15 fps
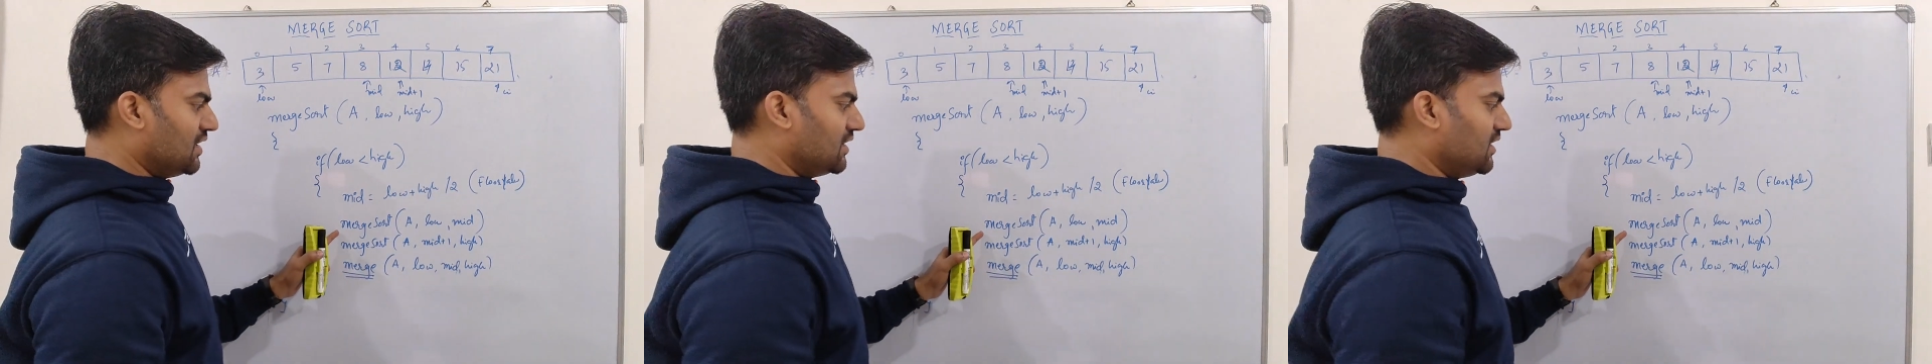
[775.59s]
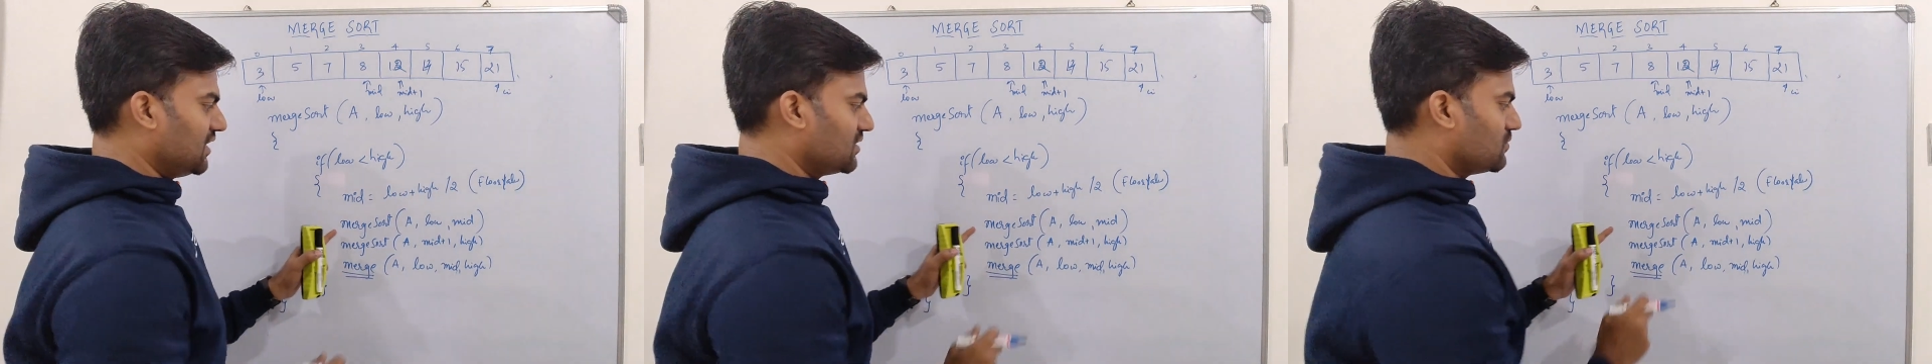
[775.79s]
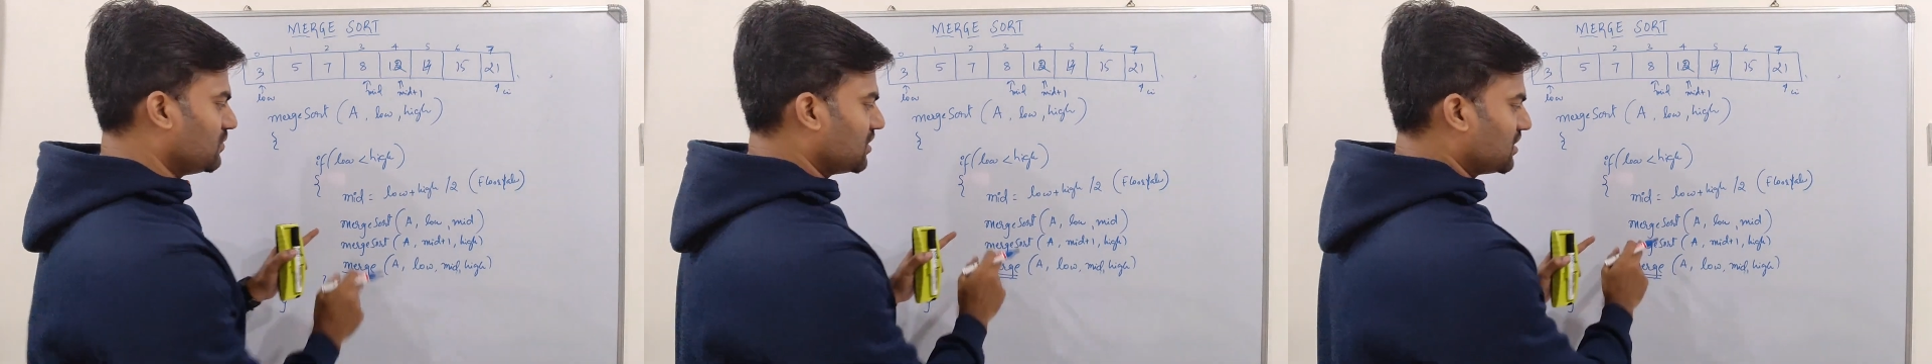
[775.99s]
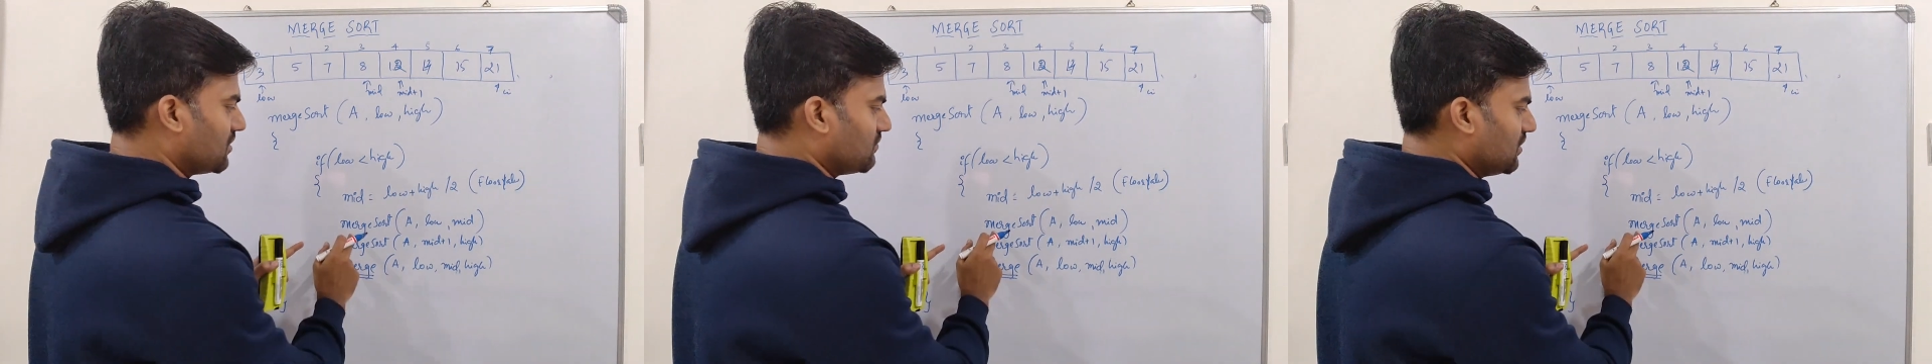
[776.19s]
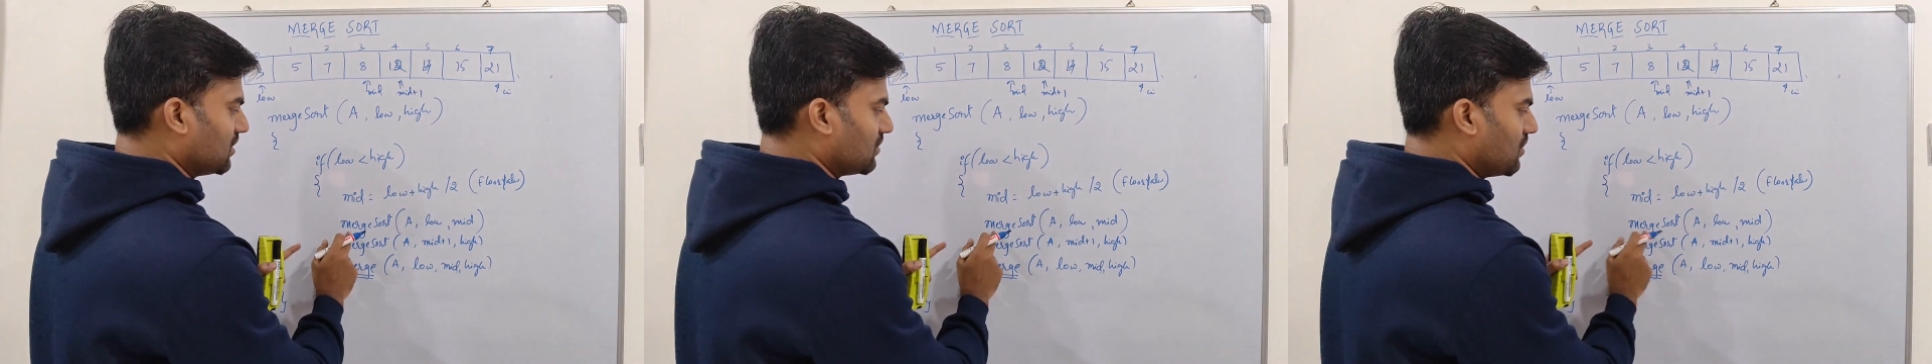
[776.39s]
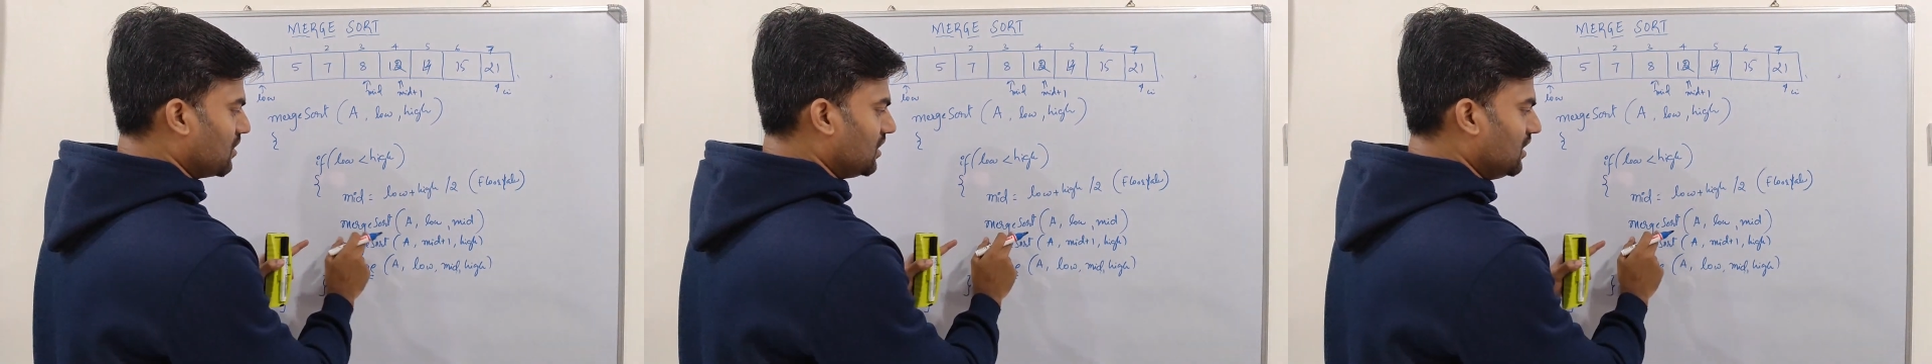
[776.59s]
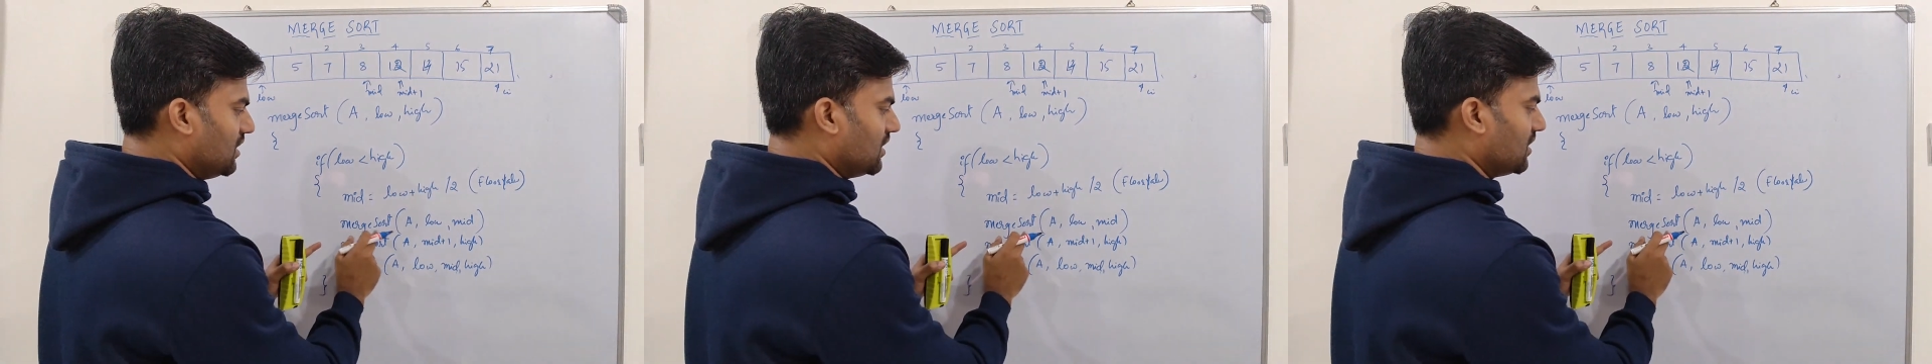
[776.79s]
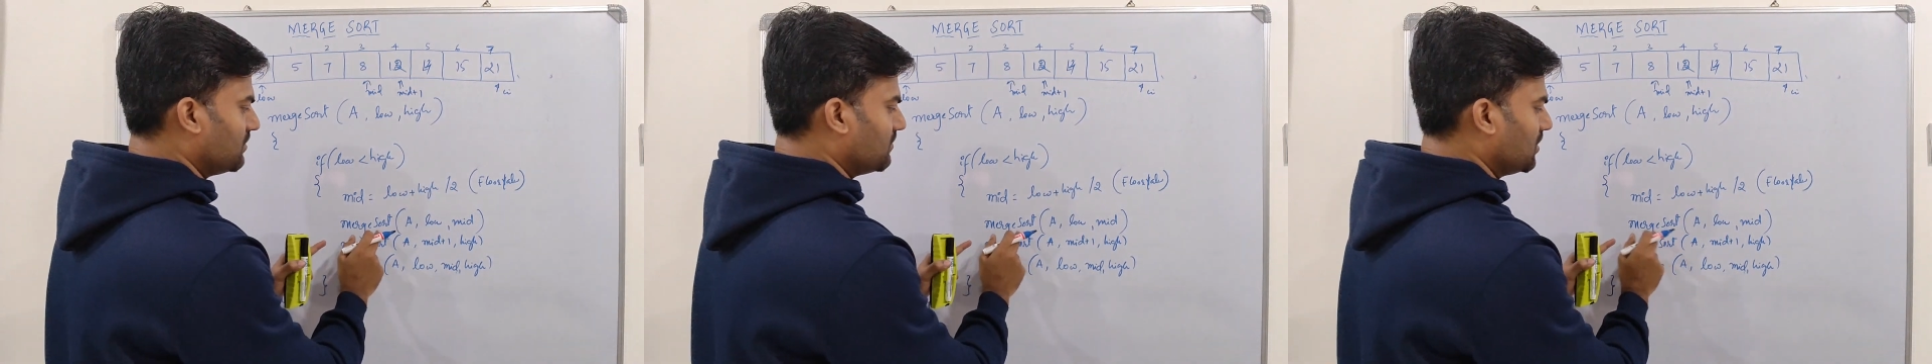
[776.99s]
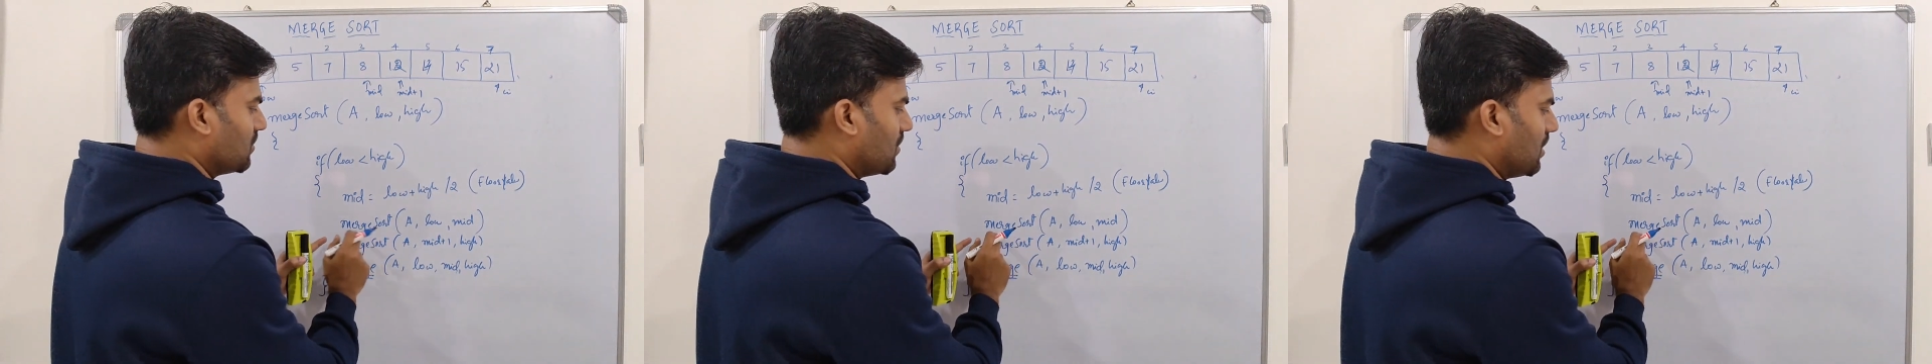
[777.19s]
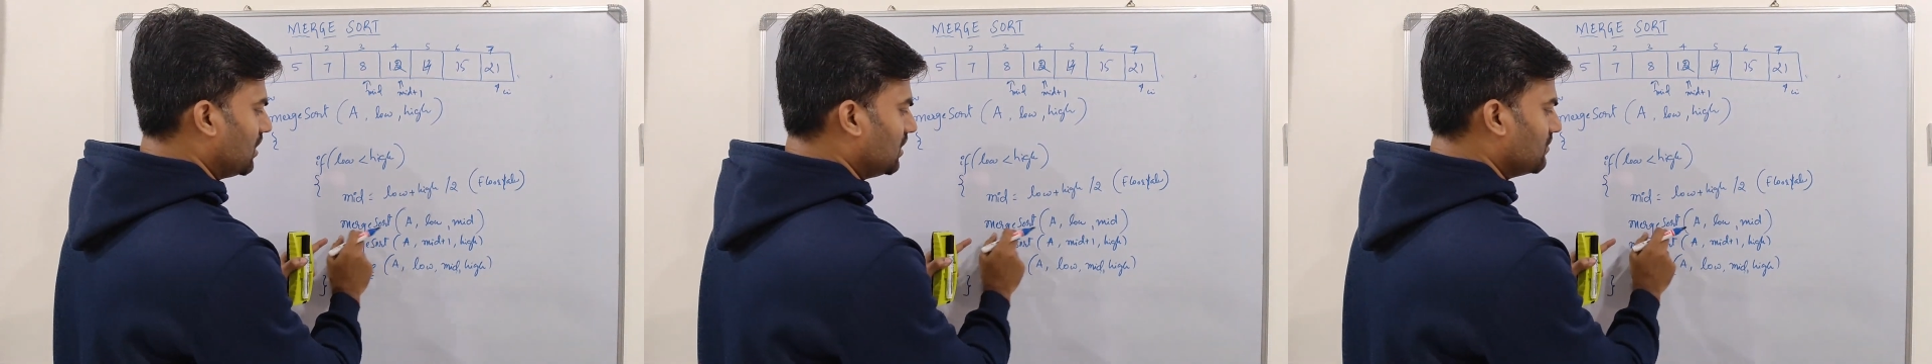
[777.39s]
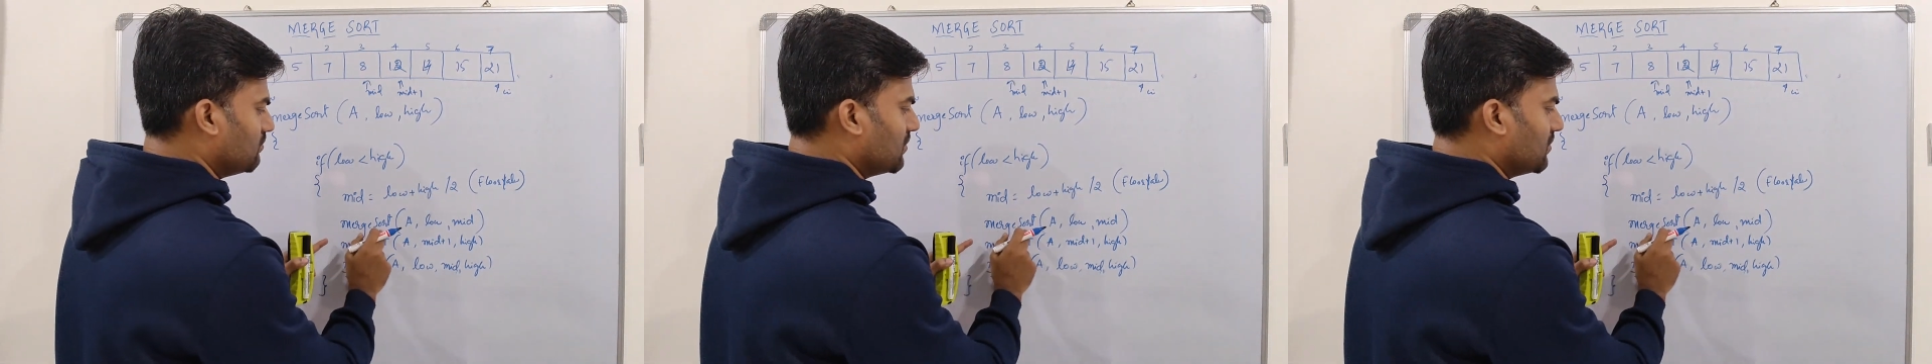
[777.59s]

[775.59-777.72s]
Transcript: Next what it will call,